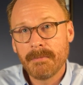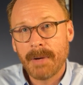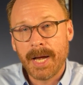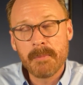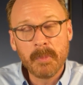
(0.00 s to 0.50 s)

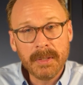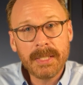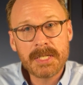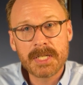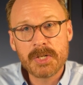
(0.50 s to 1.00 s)
I'm
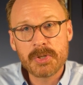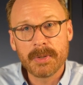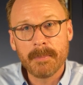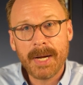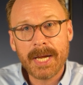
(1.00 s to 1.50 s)
willing to get you
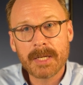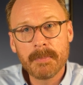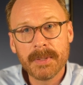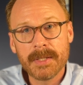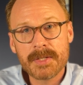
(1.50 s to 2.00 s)
a bike,
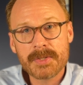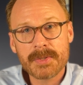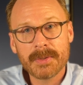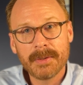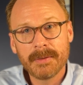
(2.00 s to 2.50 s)
but
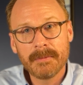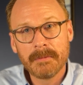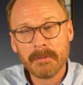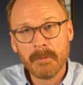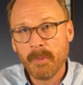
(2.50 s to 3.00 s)

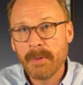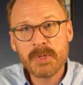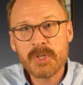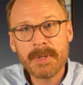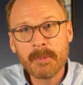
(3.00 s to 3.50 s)
what would
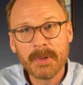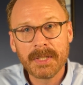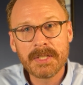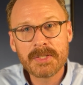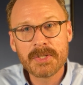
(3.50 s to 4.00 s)
you be
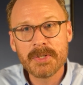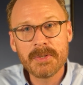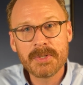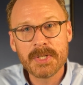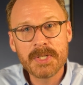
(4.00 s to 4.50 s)
willing to
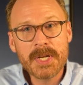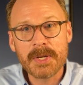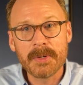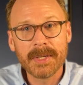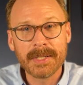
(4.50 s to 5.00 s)

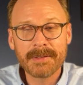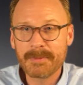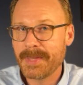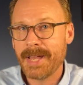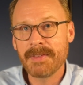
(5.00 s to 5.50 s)
do? And
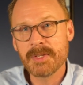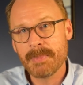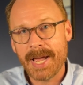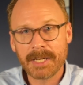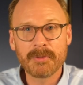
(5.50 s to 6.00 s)
they had these
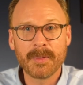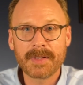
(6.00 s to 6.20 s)
back and forth